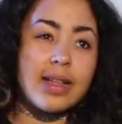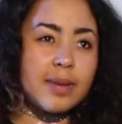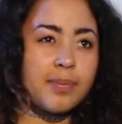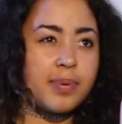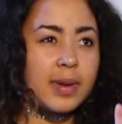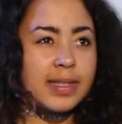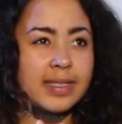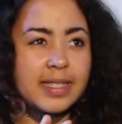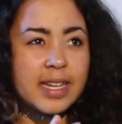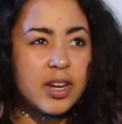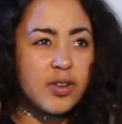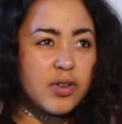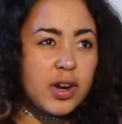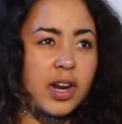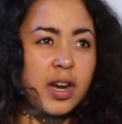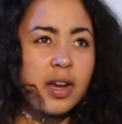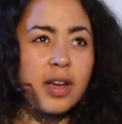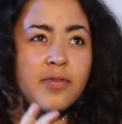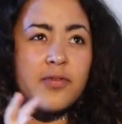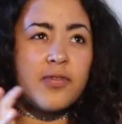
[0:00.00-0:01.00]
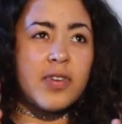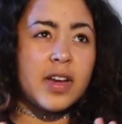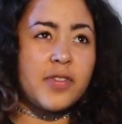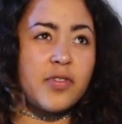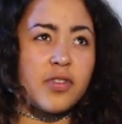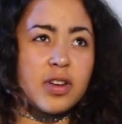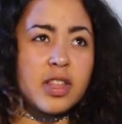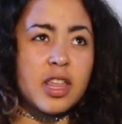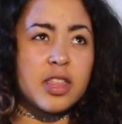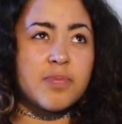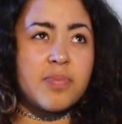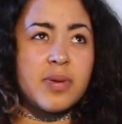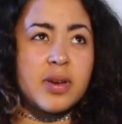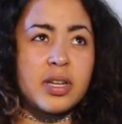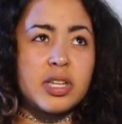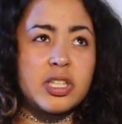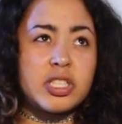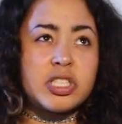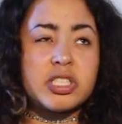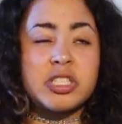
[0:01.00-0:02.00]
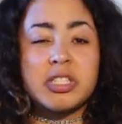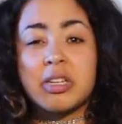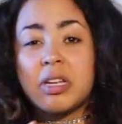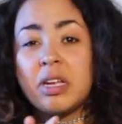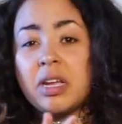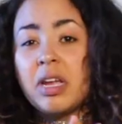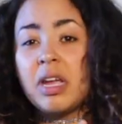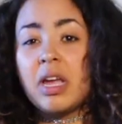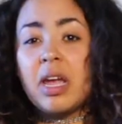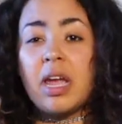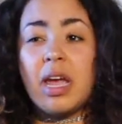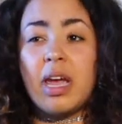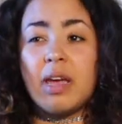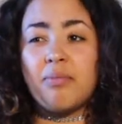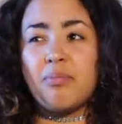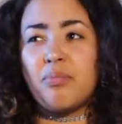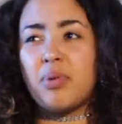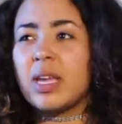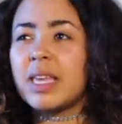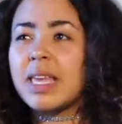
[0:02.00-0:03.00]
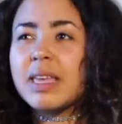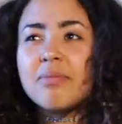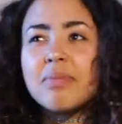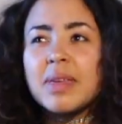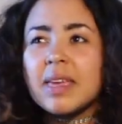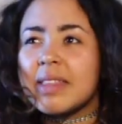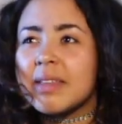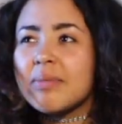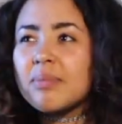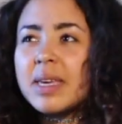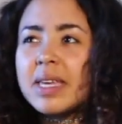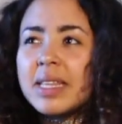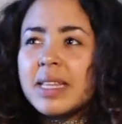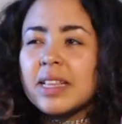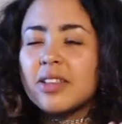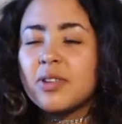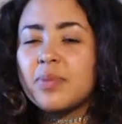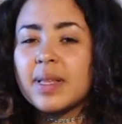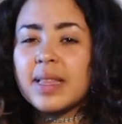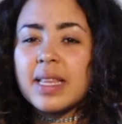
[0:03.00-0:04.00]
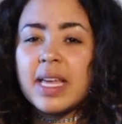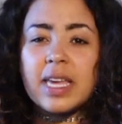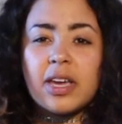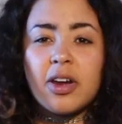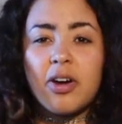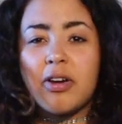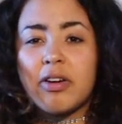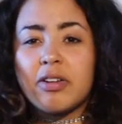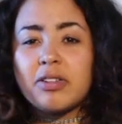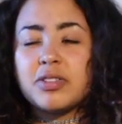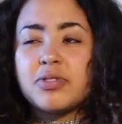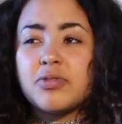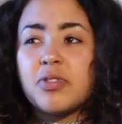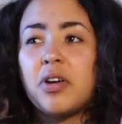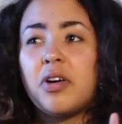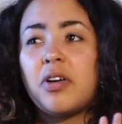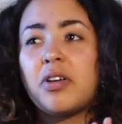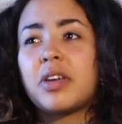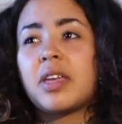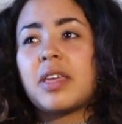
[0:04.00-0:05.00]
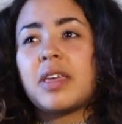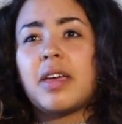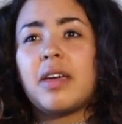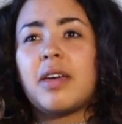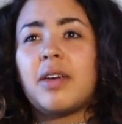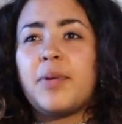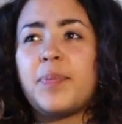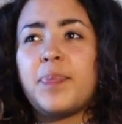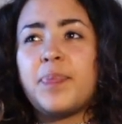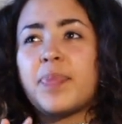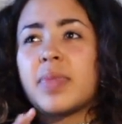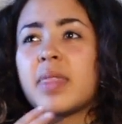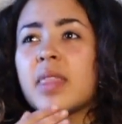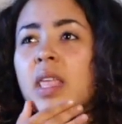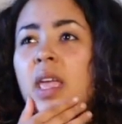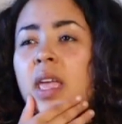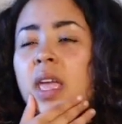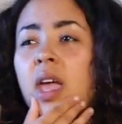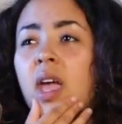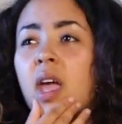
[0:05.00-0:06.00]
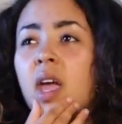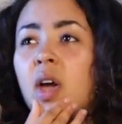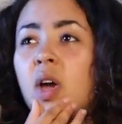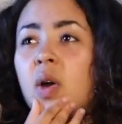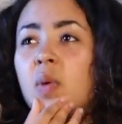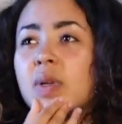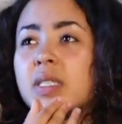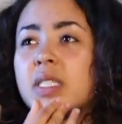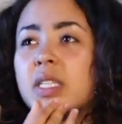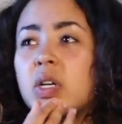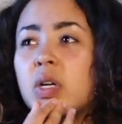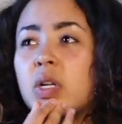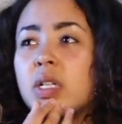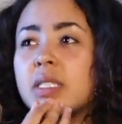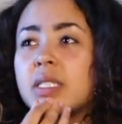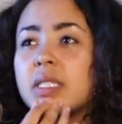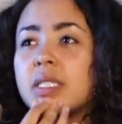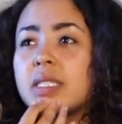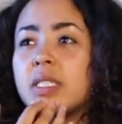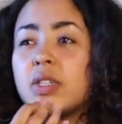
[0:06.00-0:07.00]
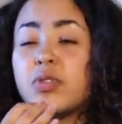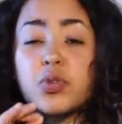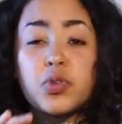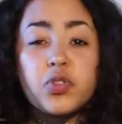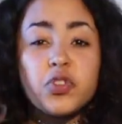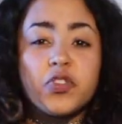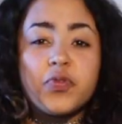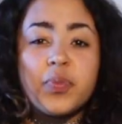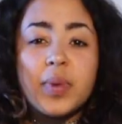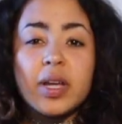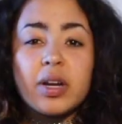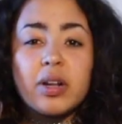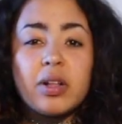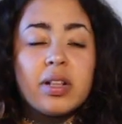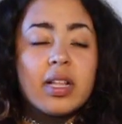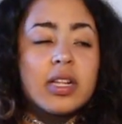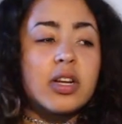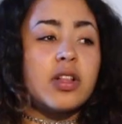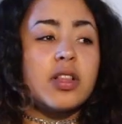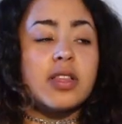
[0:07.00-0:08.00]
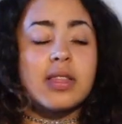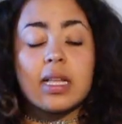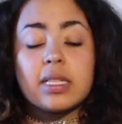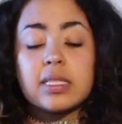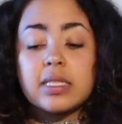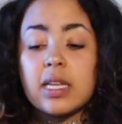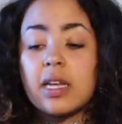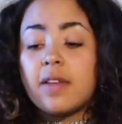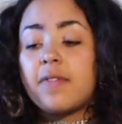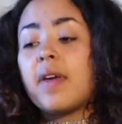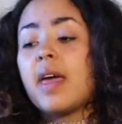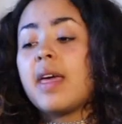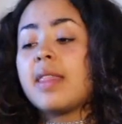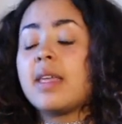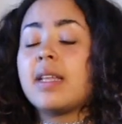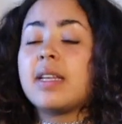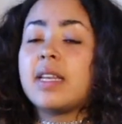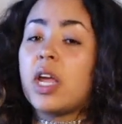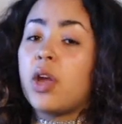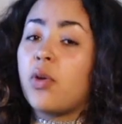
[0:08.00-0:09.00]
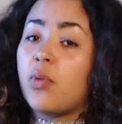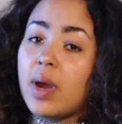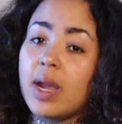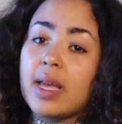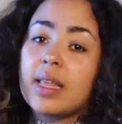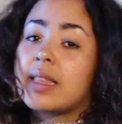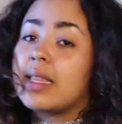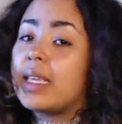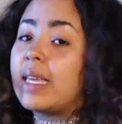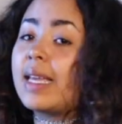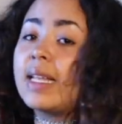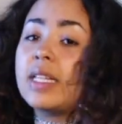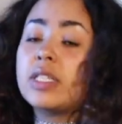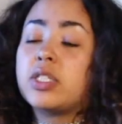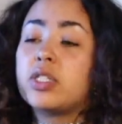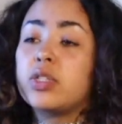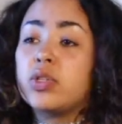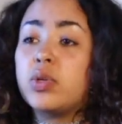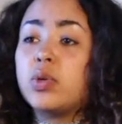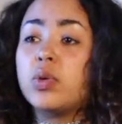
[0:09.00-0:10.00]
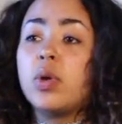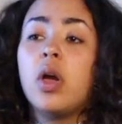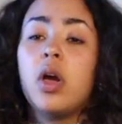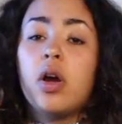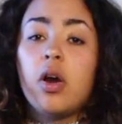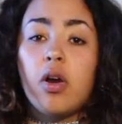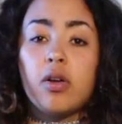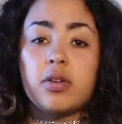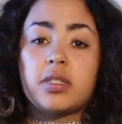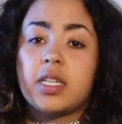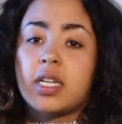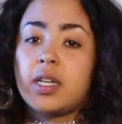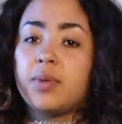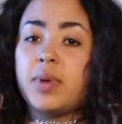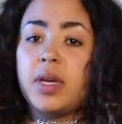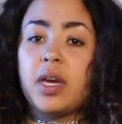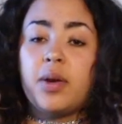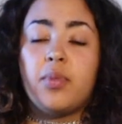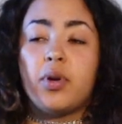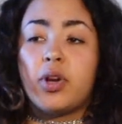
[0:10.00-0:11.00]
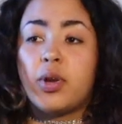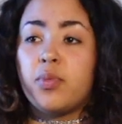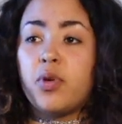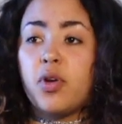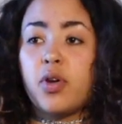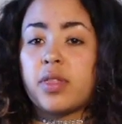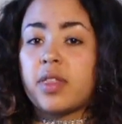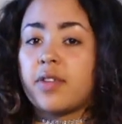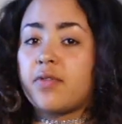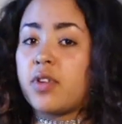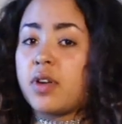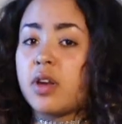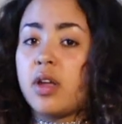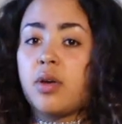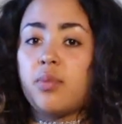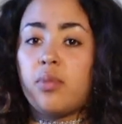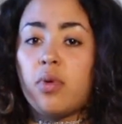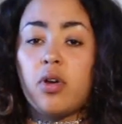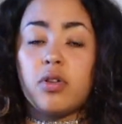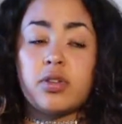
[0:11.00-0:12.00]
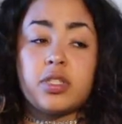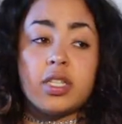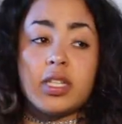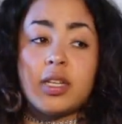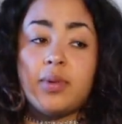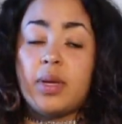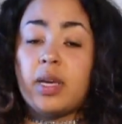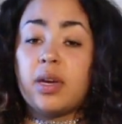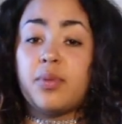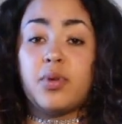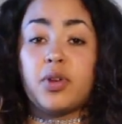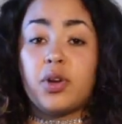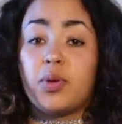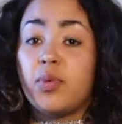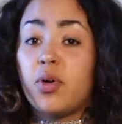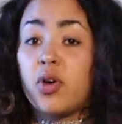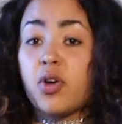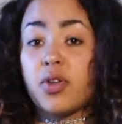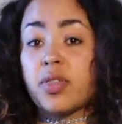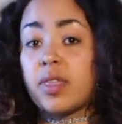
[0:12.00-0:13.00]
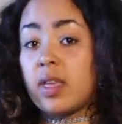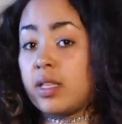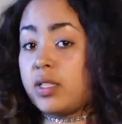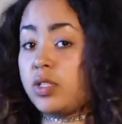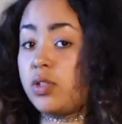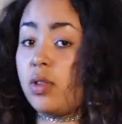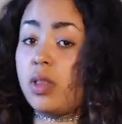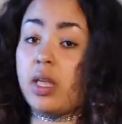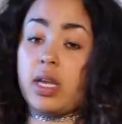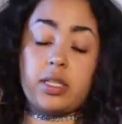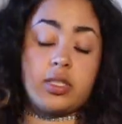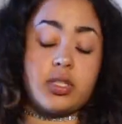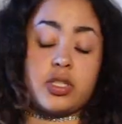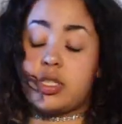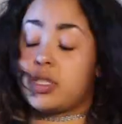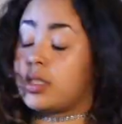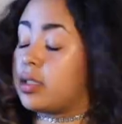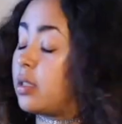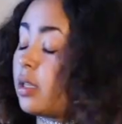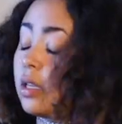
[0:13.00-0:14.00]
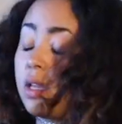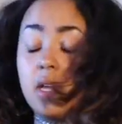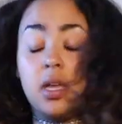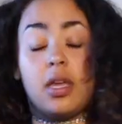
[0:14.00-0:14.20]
Pantera, Five Finger Death Punch, and Breaking Benjamin, a little bit like hard rock, what's it called, groove metal and all that stuff, and then directly into Arch Enemy, Amon Amarth, and from Arch Enemy, Amon Amarth, and to like just